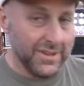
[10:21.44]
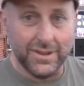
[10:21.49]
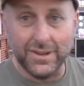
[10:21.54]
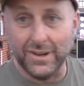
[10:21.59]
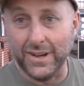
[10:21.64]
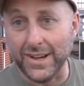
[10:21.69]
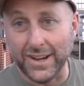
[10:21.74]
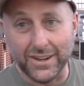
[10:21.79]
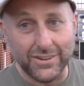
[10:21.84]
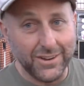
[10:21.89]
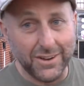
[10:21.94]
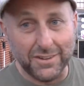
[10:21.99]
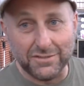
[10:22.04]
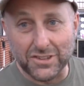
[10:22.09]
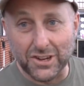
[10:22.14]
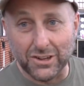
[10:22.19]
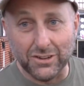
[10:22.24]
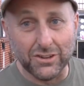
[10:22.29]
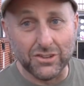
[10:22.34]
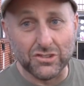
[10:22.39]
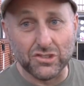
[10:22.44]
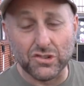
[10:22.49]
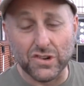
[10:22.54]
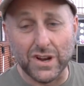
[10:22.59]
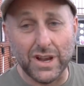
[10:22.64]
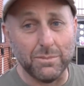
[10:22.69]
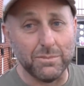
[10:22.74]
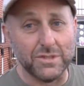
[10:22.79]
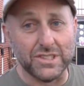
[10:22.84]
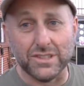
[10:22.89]
I don't know if Donald
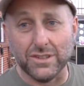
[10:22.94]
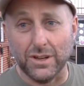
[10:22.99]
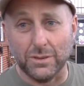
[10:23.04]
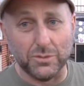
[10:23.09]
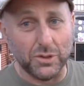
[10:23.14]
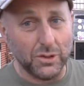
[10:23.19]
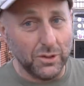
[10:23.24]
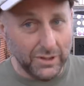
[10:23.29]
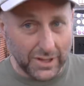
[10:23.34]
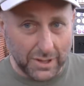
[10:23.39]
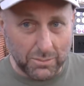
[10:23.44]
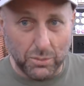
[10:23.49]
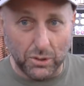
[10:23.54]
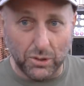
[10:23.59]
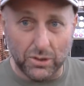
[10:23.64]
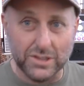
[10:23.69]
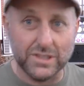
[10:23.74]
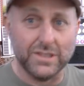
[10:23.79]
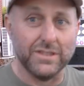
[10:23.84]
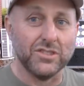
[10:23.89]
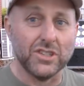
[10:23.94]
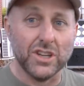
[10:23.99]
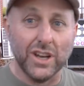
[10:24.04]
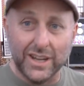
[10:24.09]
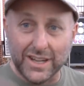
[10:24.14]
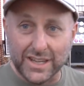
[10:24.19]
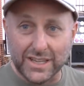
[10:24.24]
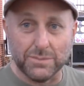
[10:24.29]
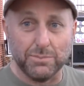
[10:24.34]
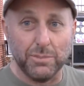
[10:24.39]
Trump stopped all imports of
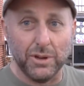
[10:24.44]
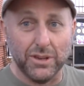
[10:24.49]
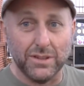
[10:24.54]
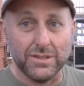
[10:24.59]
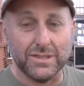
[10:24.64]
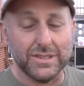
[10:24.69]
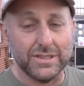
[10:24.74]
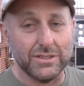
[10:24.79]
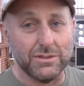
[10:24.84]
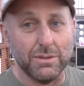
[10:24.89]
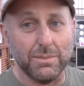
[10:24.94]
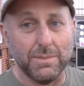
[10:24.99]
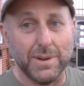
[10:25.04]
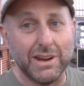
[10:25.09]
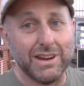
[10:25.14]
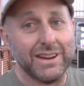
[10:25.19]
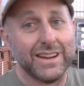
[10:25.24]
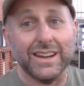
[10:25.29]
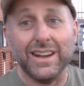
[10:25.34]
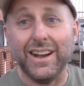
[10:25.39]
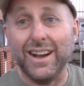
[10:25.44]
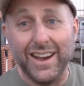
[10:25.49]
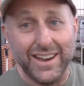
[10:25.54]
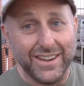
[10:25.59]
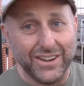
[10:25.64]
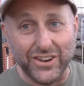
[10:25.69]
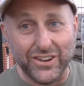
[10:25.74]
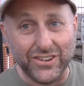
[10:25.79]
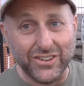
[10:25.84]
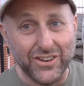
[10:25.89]
Chinese bows into America I
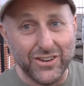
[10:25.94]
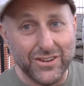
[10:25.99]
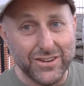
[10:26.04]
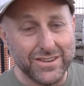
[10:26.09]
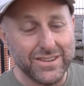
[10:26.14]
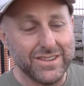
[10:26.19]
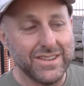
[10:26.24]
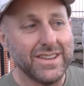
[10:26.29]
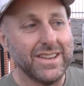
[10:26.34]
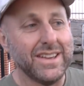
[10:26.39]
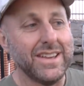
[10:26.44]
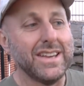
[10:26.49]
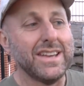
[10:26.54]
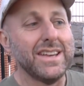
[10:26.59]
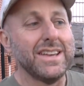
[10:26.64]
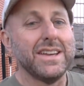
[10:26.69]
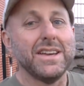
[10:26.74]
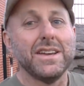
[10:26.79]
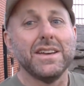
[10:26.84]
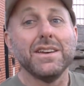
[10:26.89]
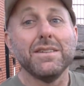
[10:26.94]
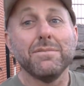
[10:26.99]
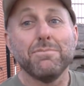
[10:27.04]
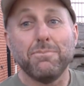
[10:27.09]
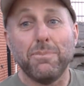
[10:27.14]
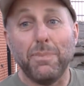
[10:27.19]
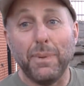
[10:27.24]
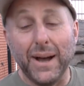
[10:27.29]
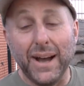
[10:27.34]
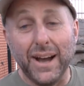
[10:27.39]
don't know
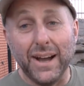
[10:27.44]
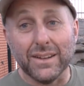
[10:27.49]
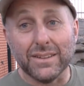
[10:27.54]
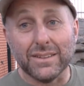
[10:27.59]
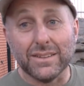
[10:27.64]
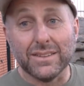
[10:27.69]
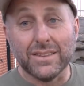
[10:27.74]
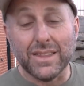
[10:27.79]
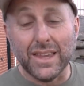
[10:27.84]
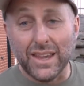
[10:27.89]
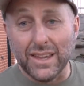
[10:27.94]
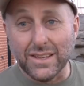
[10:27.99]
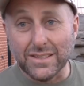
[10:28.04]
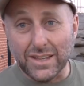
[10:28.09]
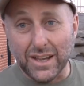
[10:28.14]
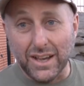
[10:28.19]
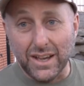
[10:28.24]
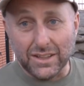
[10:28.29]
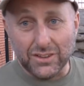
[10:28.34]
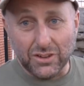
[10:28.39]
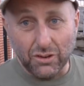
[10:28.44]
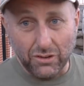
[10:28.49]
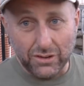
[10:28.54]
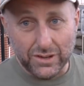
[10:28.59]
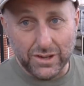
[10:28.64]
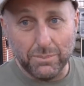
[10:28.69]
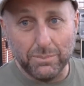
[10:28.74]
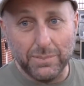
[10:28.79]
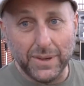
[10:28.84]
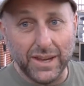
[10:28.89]
but these are
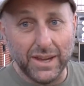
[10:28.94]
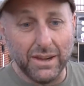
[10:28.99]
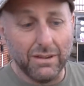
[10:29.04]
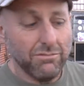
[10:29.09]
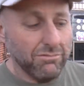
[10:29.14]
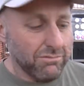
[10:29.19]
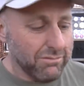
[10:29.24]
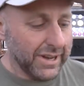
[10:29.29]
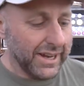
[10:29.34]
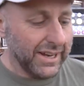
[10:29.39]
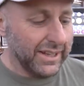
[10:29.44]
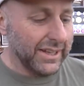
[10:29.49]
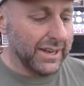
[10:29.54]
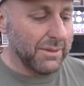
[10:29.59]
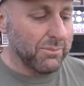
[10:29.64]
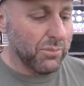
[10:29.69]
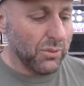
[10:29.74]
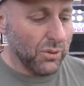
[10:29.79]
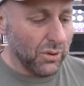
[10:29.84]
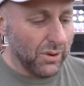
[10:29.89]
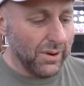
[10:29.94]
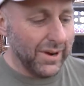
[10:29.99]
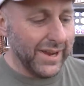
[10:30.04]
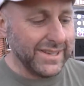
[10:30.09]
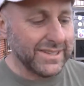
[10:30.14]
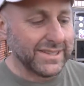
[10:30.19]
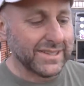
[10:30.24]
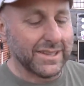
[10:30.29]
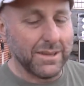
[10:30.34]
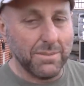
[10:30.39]
going to be really
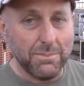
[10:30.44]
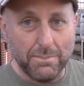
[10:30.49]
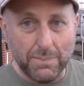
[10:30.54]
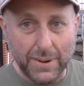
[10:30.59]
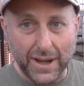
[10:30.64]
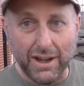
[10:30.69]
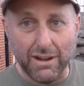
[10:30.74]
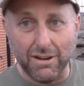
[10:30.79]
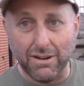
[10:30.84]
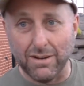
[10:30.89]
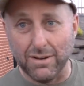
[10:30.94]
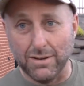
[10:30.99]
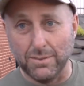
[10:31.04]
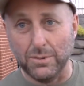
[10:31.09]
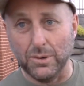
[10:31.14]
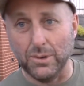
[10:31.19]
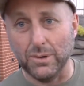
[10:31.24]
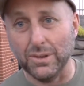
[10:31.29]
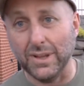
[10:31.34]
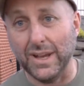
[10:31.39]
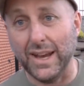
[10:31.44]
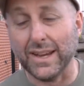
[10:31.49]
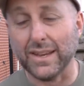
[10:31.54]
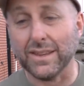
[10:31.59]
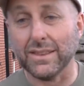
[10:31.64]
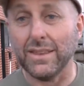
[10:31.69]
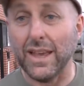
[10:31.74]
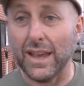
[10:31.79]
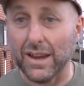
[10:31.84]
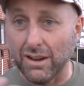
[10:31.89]
price comparable
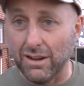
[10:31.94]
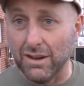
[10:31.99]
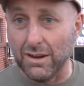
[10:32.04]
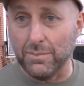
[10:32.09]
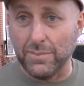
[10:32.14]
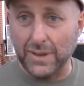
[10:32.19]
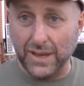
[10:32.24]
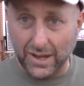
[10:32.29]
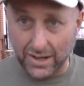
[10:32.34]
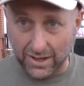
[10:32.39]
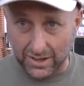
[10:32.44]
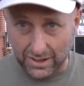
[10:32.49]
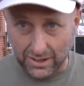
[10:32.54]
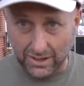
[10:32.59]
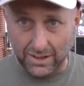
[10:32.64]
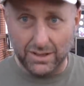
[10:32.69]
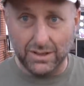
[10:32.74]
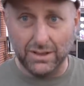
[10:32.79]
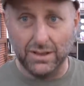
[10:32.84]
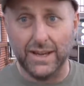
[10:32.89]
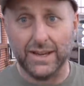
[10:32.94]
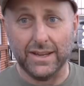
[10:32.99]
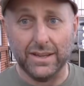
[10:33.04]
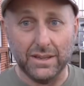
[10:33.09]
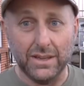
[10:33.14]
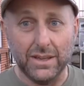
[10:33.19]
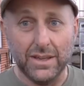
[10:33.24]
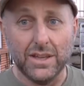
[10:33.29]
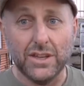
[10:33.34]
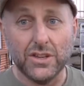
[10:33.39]
like they're going to be like
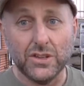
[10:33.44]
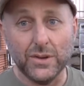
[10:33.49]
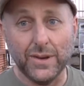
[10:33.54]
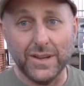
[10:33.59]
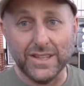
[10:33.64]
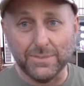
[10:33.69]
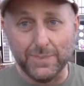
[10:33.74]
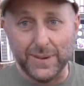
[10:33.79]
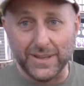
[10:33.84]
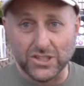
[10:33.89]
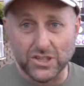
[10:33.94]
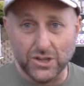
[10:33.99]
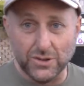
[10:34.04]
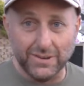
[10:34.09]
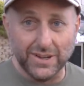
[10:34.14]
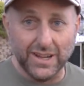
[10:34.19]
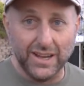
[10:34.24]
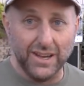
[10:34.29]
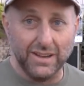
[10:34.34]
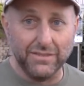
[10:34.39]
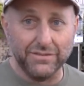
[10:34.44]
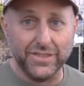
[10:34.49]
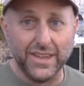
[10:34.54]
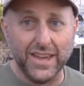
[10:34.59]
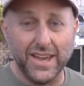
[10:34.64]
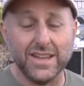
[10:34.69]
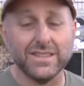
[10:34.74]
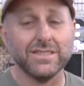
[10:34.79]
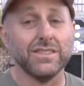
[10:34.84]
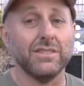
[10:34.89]
do I spend two and a half
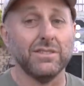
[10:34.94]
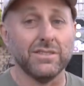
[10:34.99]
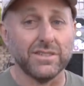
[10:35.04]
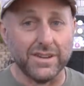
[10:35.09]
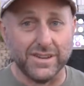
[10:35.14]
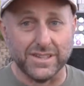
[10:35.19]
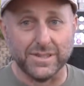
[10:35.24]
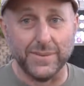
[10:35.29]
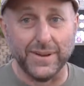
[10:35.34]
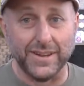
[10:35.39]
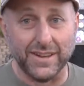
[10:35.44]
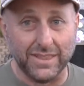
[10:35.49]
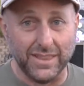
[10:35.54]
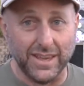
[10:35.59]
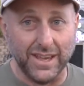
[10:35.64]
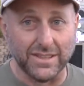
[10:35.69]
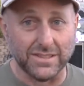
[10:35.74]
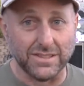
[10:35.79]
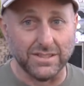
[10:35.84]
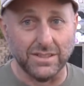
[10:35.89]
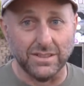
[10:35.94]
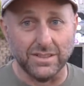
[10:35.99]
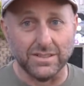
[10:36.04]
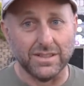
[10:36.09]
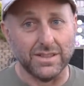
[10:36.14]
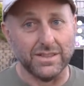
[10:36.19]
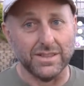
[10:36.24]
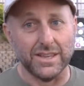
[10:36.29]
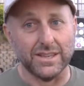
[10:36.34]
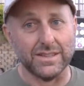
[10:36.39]
thousand or do I spend a thousand dollars
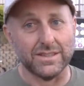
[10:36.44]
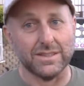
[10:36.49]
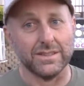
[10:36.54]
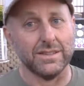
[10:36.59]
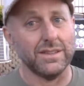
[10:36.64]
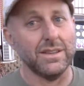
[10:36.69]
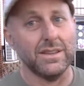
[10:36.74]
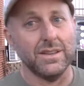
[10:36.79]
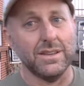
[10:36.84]
on this